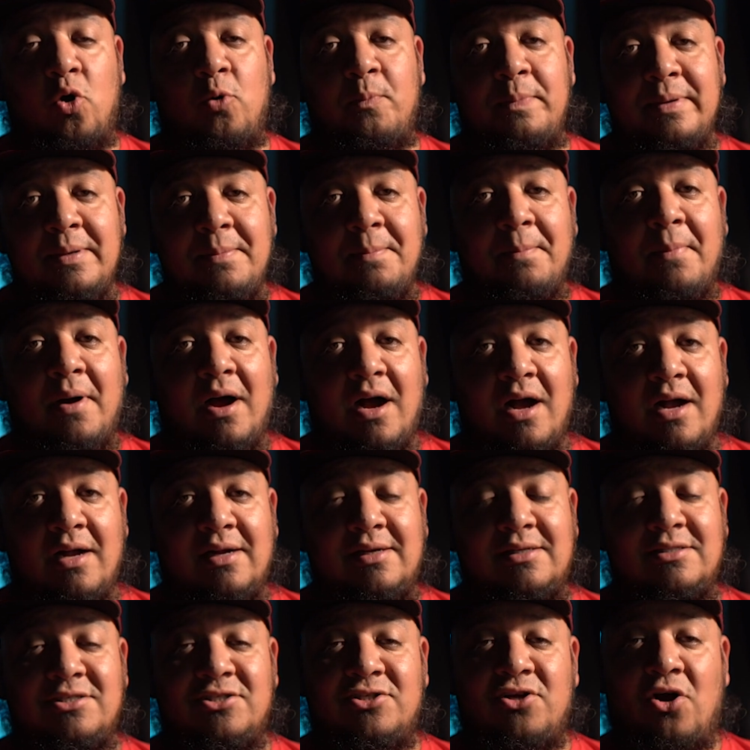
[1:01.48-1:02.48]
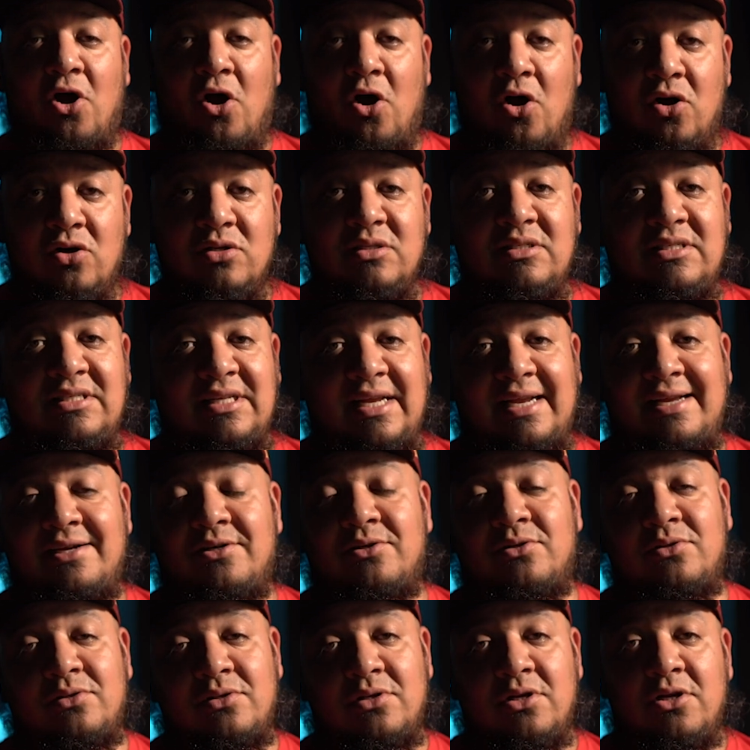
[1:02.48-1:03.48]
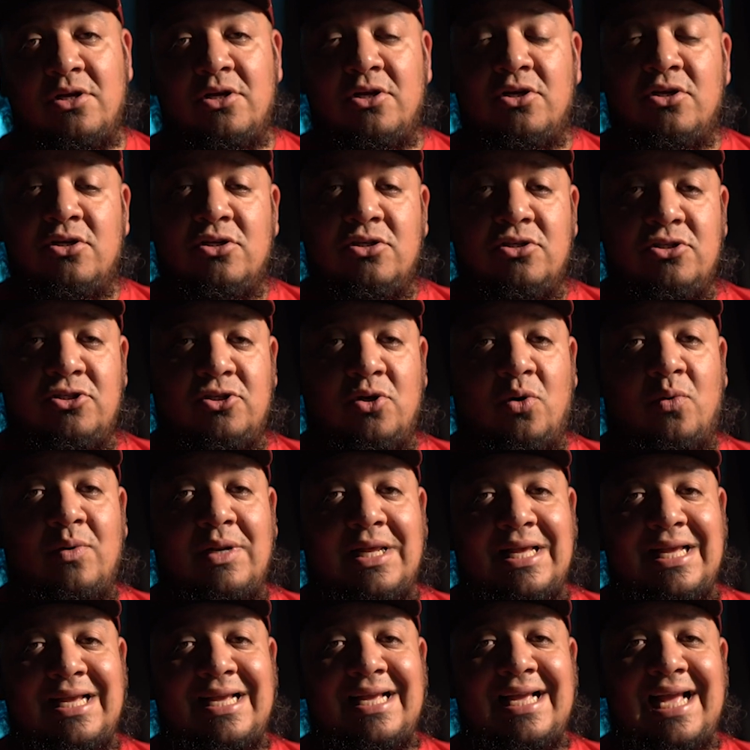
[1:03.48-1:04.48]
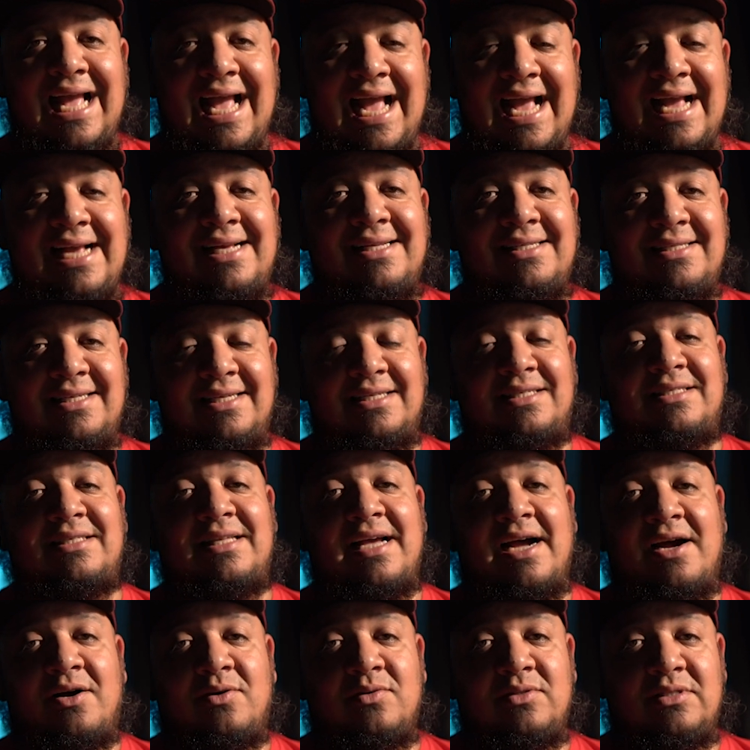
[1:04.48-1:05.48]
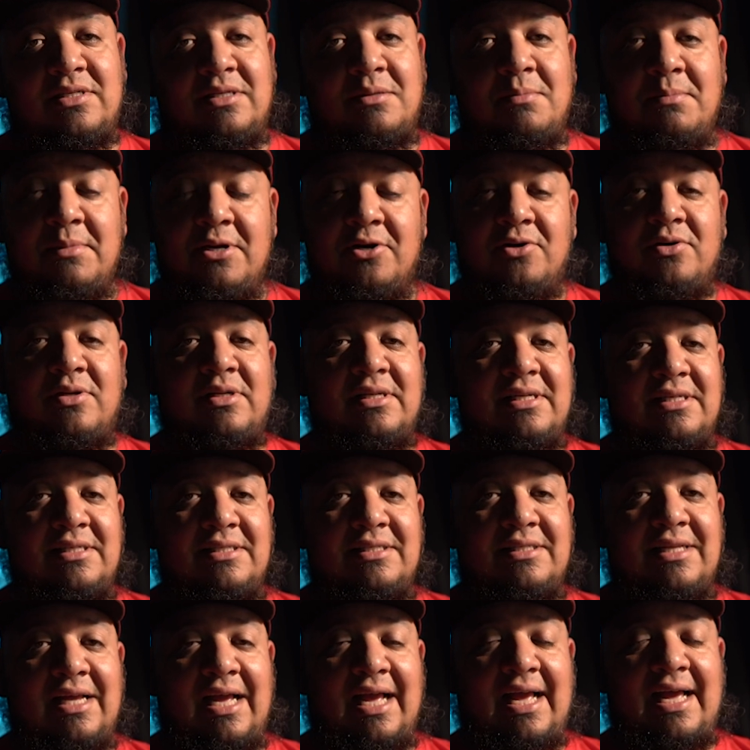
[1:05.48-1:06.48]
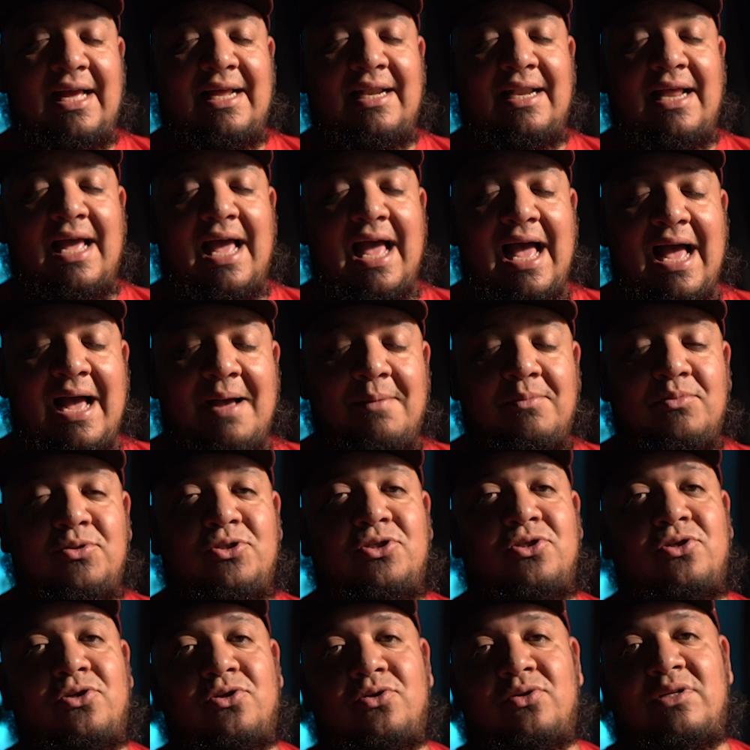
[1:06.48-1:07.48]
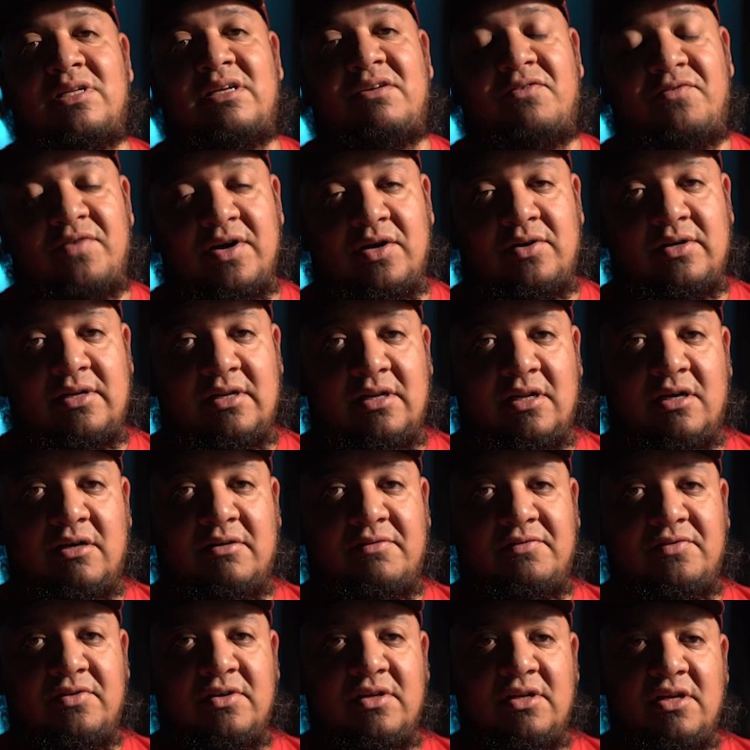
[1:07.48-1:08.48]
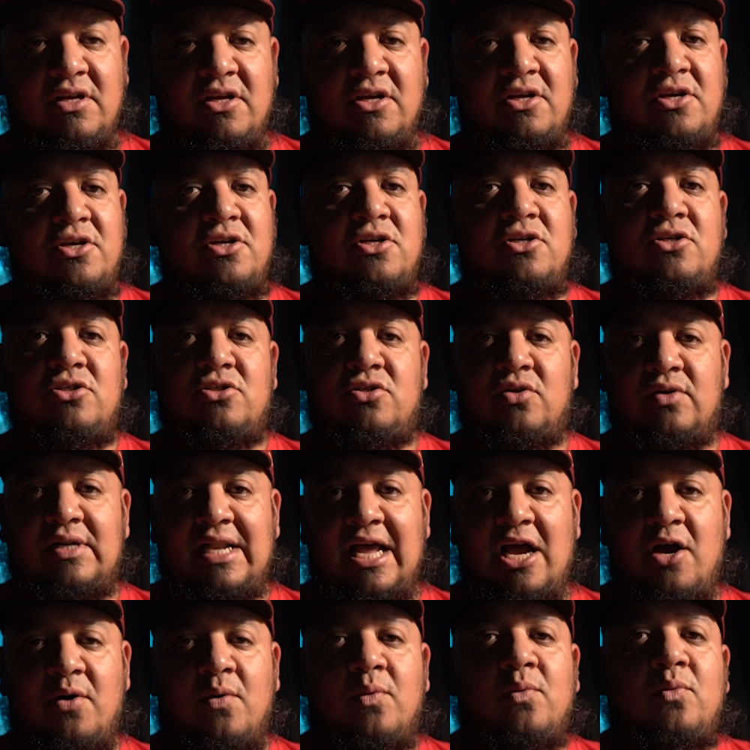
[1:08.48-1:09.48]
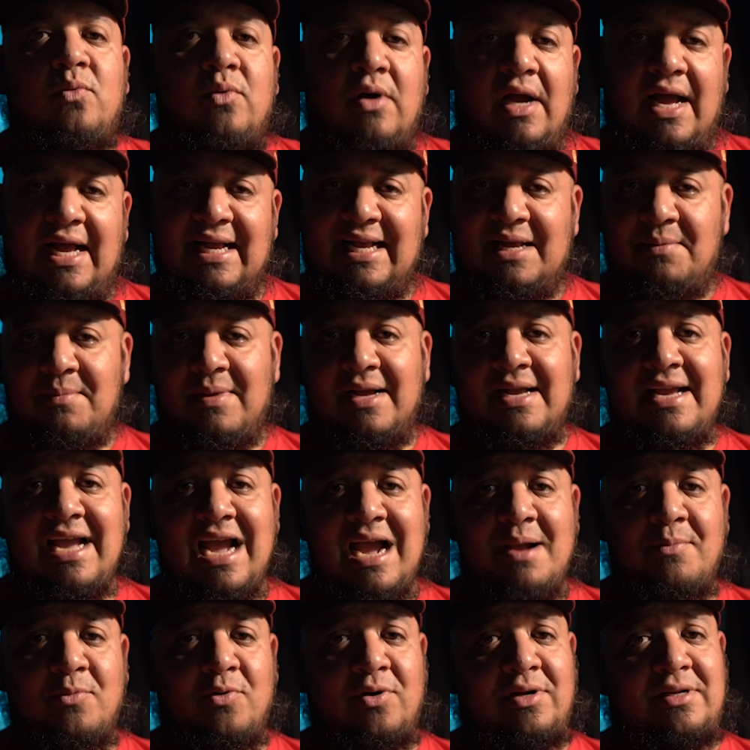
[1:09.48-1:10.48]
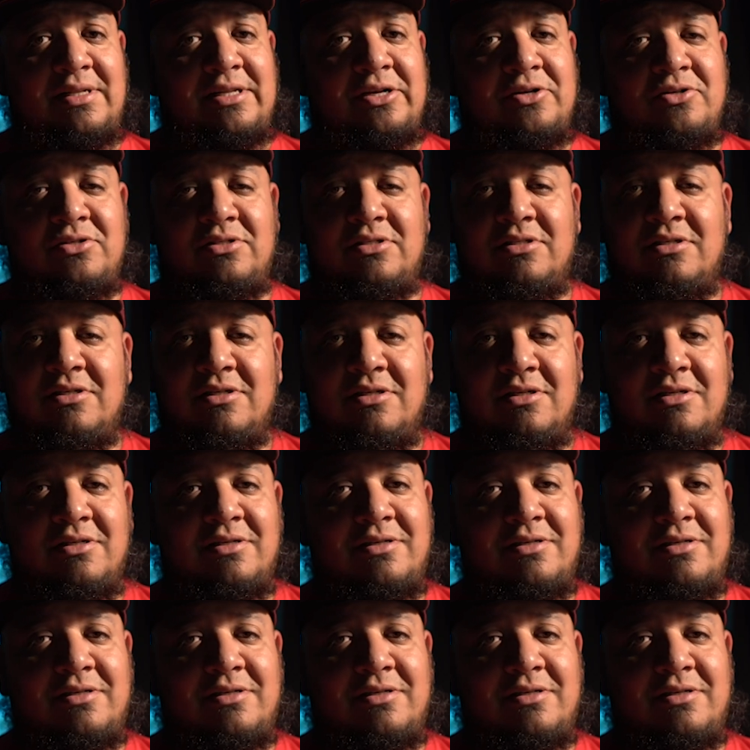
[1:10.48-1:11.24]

open box on sale Sony A6000 mirrorless and absolutely fell in love. So now I get my camera and there's,